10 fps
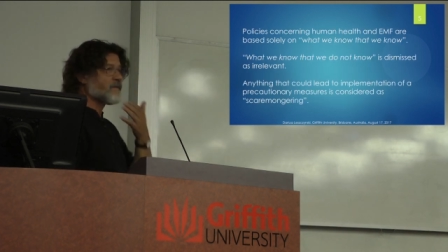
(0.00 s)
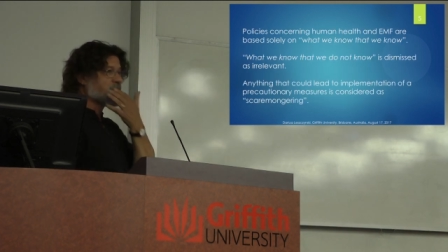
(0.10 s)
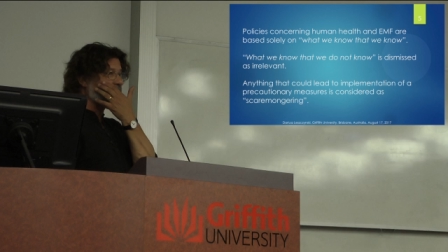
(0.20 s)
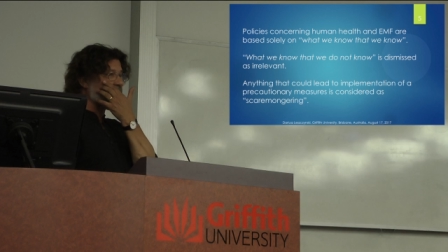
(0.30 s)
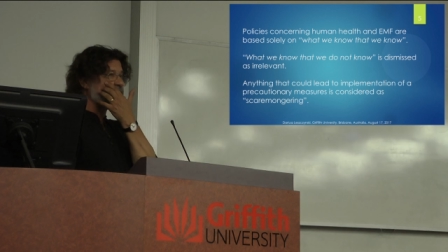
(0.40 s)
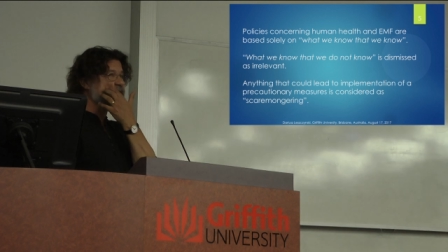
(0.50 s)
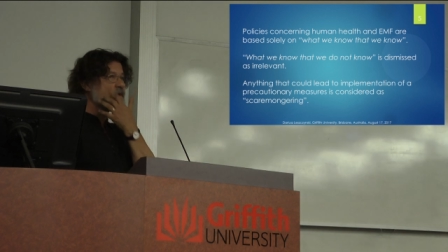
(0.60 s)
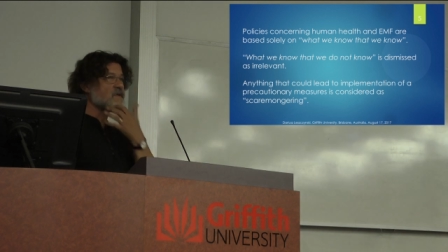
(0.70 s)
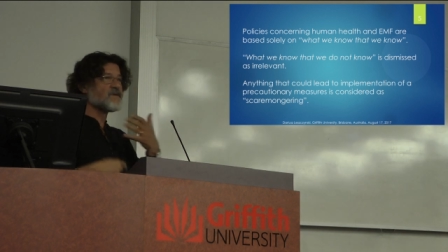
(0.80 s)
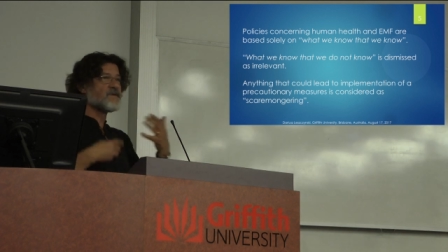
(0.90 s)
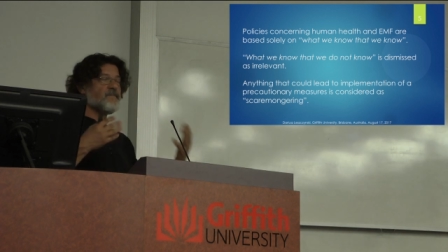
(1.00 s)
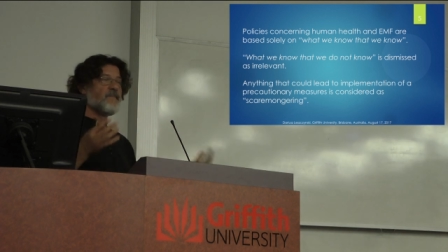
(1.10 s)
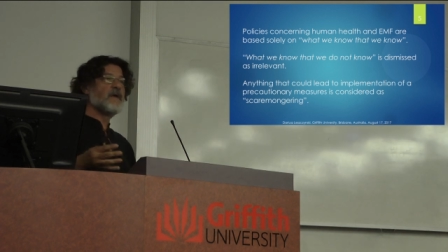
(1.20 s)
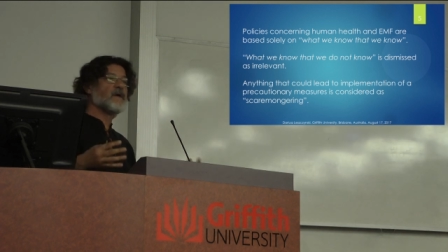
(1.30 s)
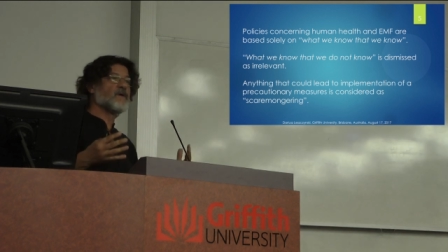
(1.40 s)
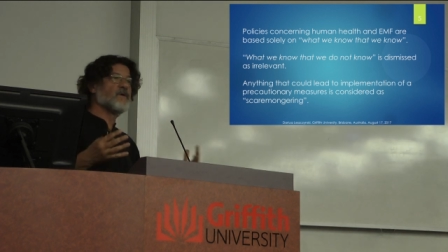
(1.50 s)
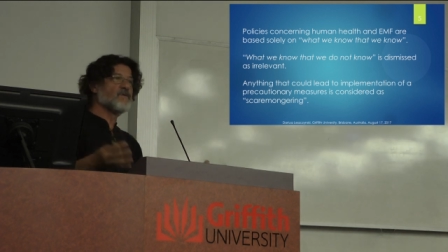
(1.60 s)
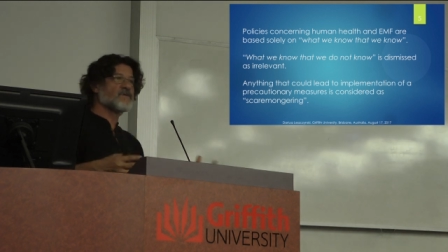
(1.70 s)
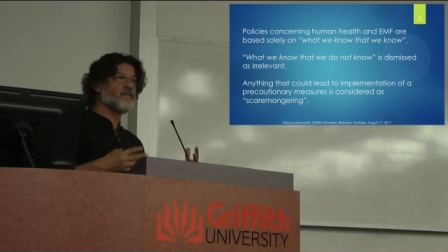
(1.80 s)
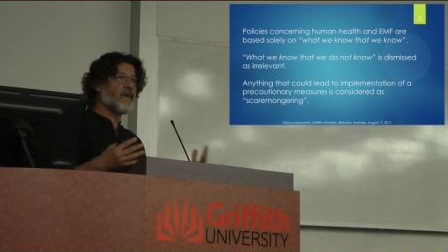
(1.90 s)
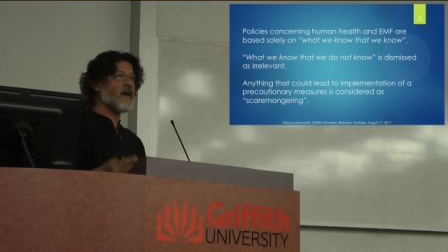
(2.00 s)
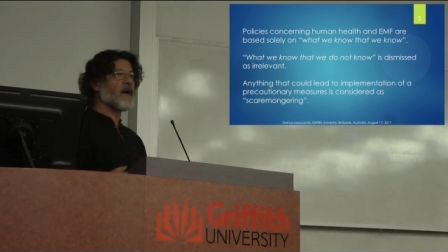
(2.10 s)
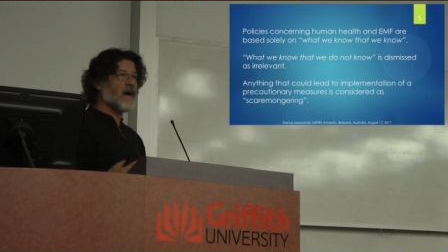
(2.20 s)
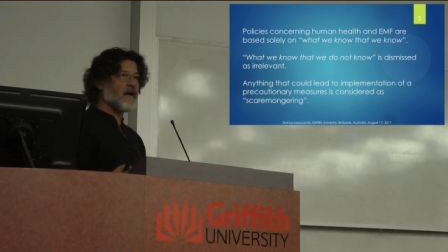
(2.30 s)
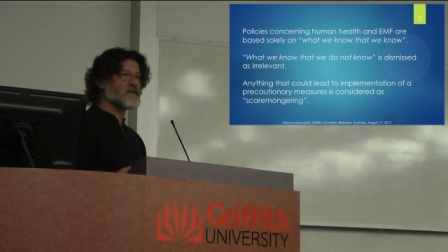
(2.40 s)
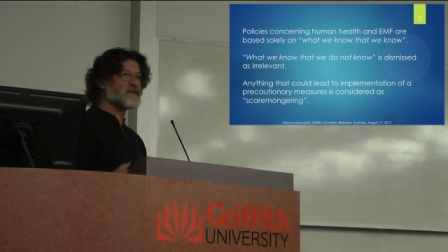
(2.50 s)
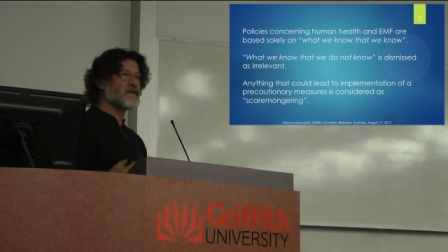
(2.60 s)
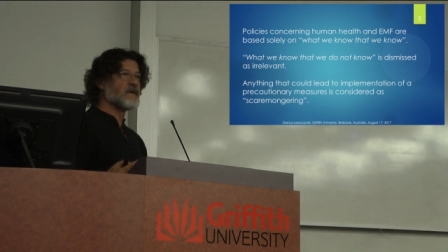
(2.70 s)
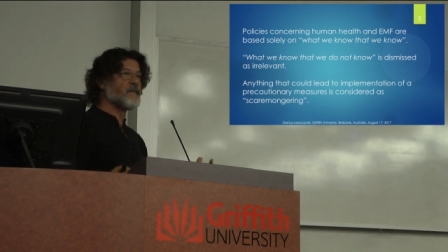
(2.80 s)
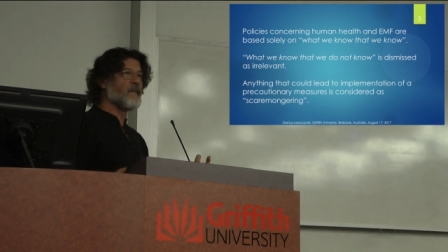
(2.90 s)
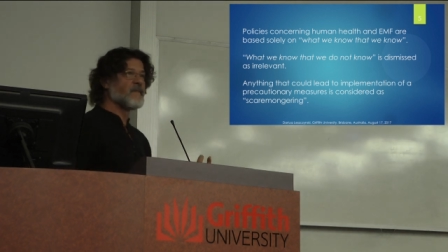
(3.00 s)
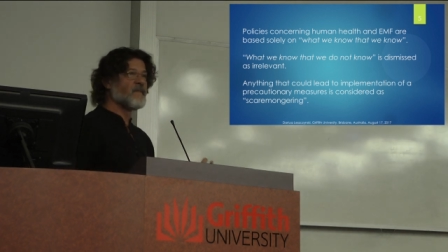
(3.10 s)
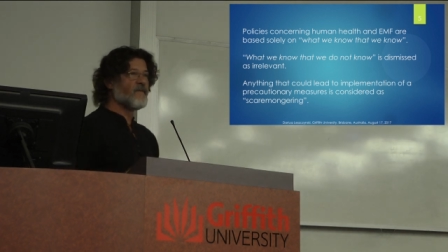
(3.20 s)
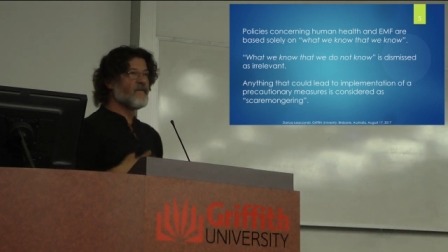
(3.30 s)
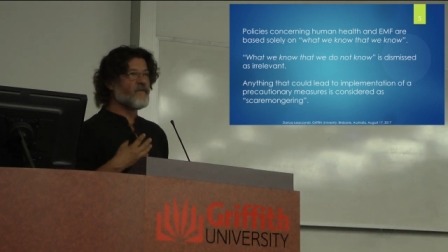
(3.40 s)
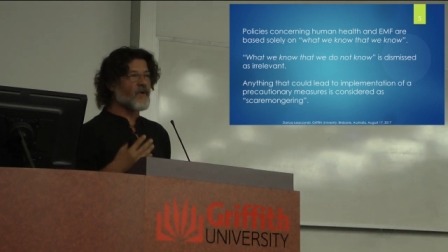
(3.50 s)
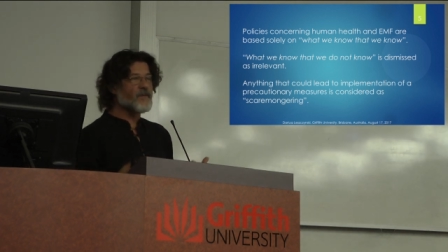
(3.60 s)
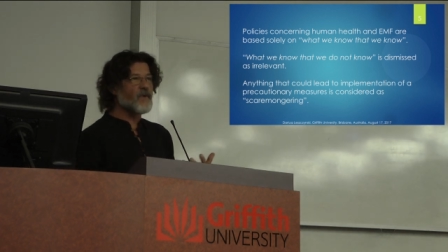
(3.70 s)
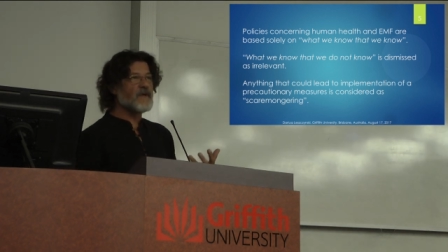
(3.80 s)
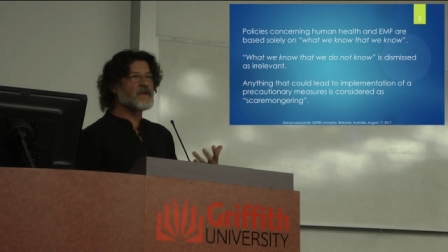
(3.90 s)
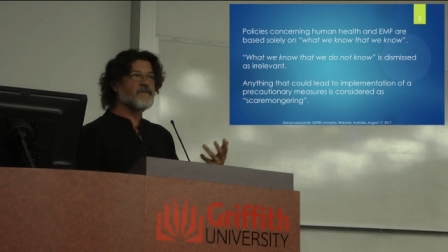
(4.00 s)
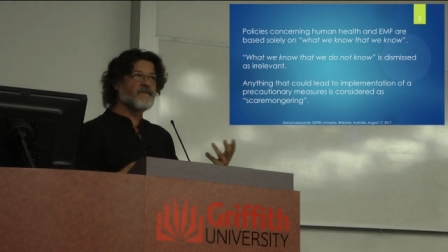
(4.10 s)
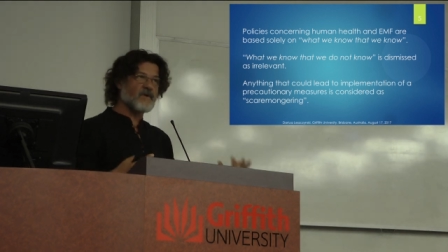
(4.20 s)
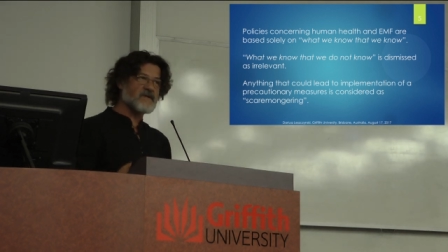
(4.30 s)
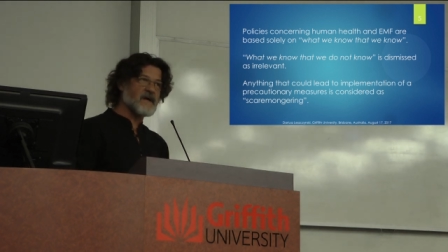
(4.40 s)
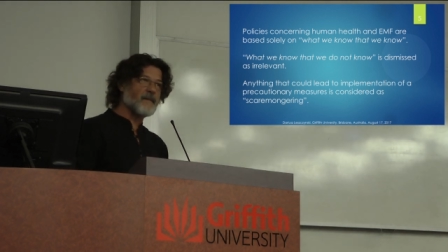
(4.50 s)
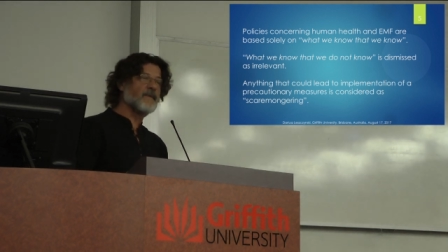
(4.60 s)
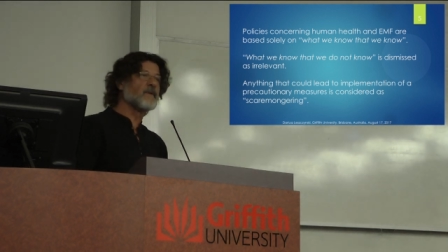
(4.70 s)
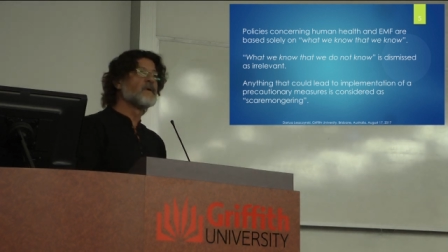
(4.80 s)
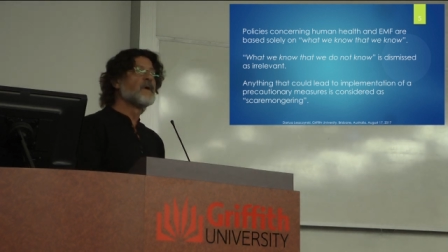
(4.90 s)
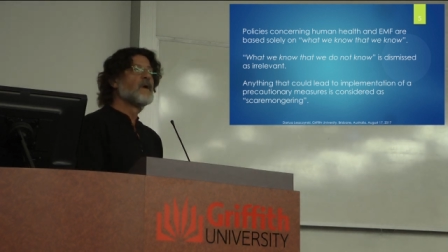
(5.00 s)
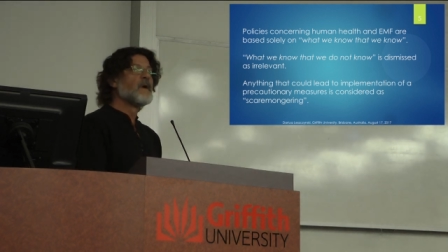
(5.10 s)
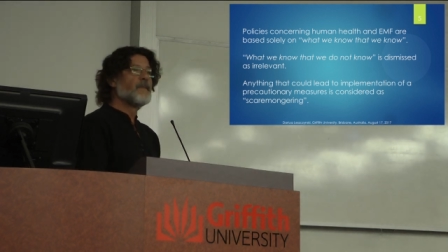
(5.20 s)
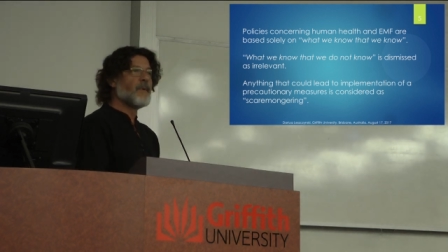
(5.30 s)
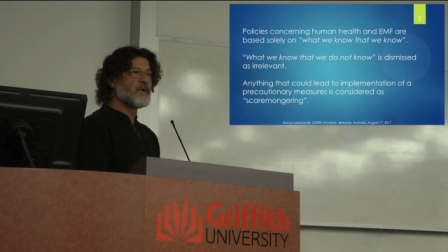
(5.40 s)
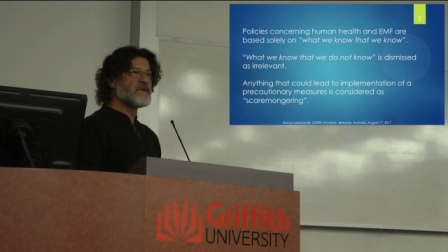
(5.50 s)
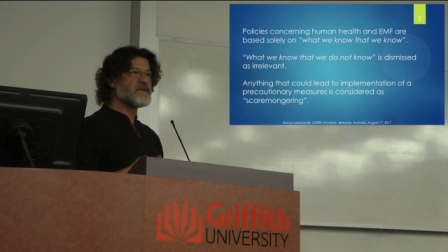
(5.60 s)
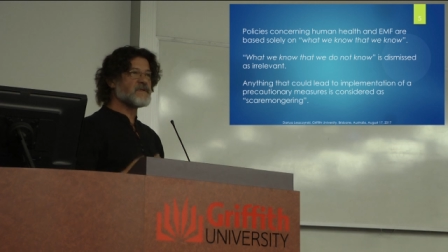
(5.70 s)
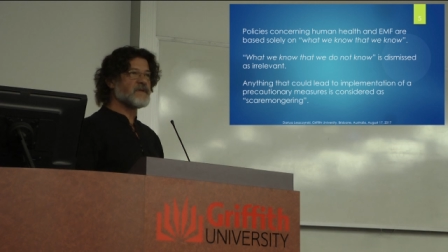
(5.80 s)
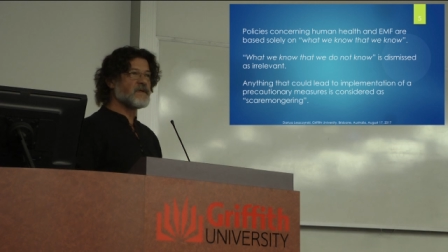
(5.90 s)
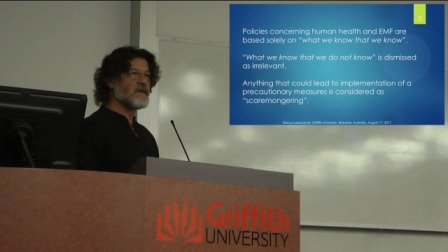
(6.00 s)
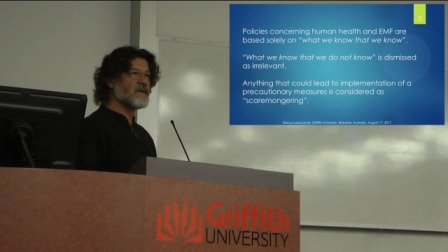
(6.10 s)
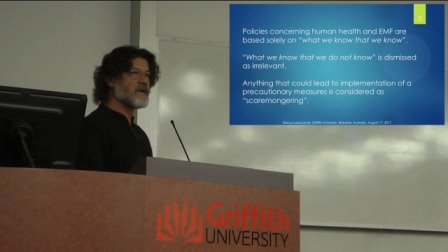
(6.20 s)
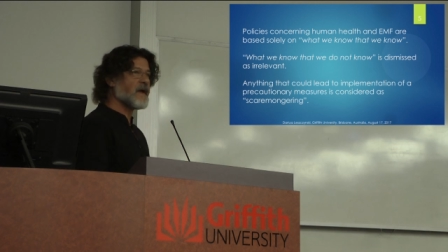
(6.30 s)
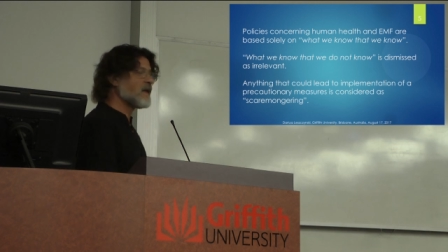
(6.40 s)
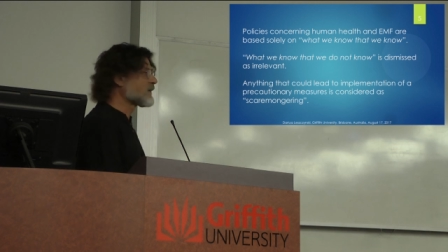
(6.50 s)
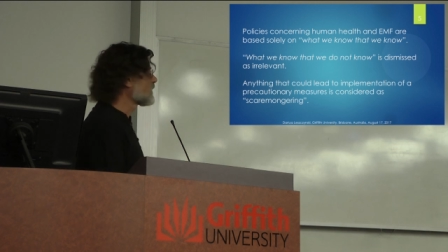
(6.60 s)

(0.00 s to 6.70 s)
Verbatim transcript: this is being used by us in formulating, for example, policies in, in health,